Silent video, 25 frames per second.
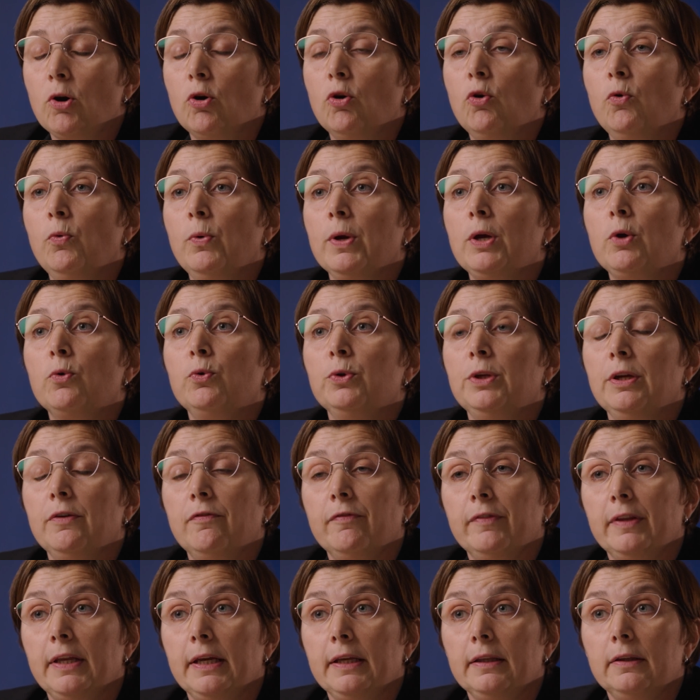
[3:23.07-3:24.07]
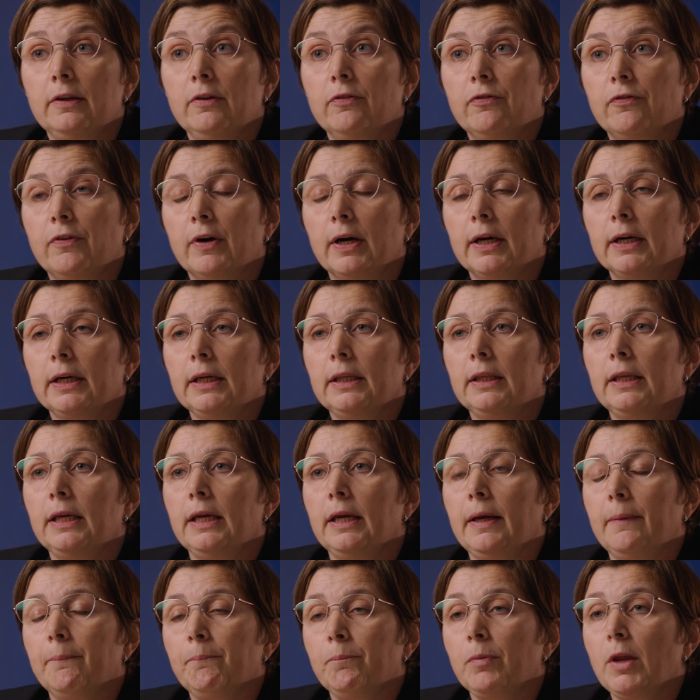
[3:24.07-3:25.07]
or we could identify
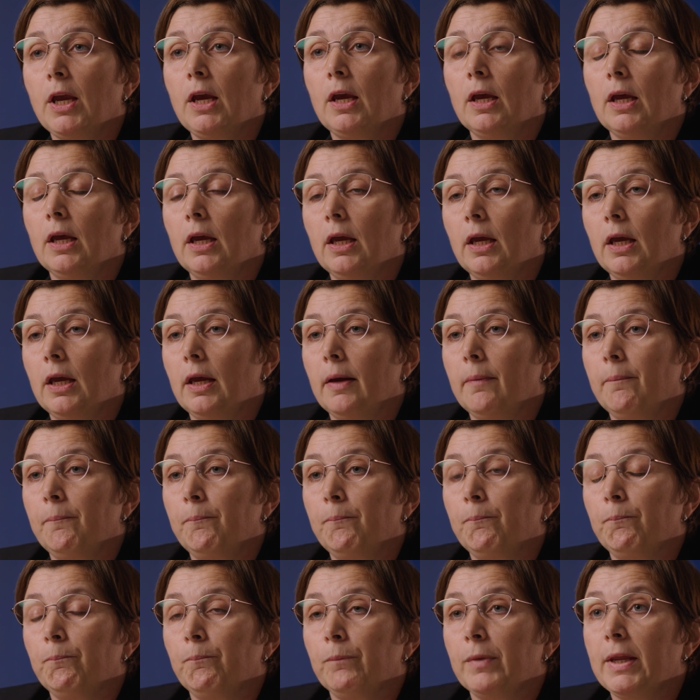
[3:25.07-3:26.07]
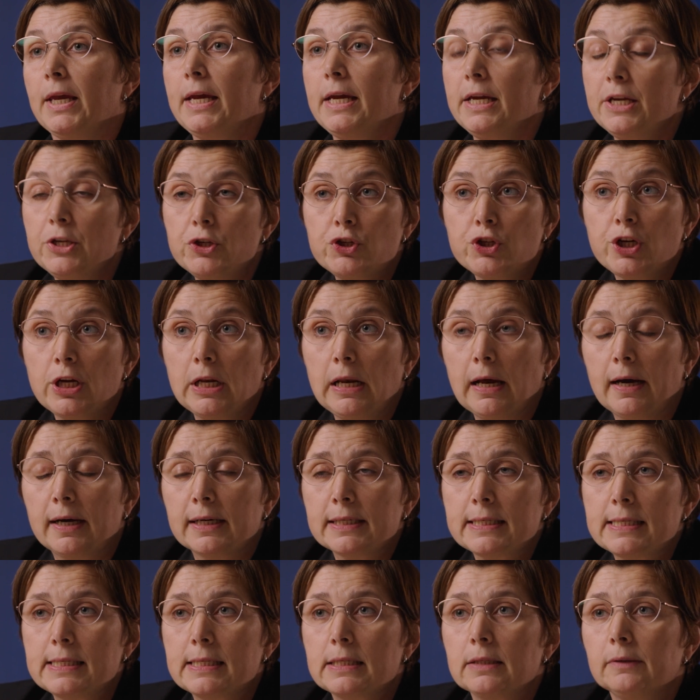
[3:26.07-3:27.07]
the age
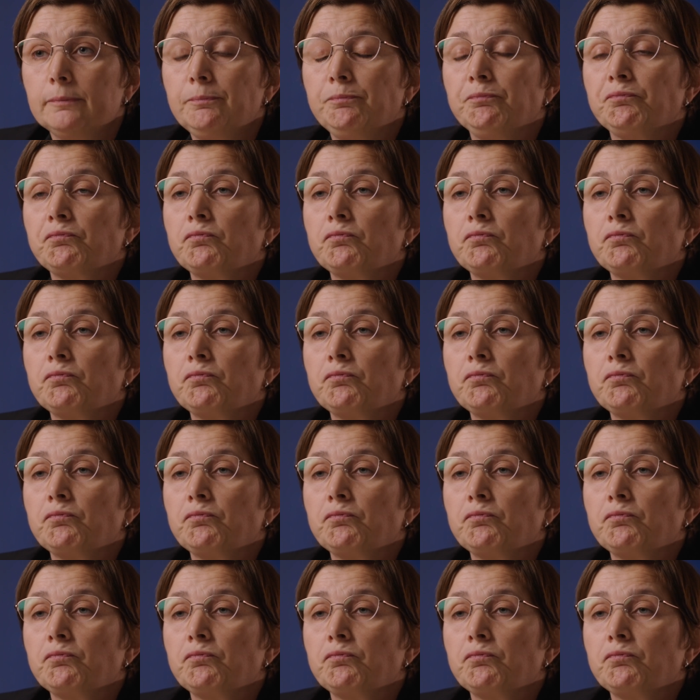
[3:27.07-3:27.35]
class,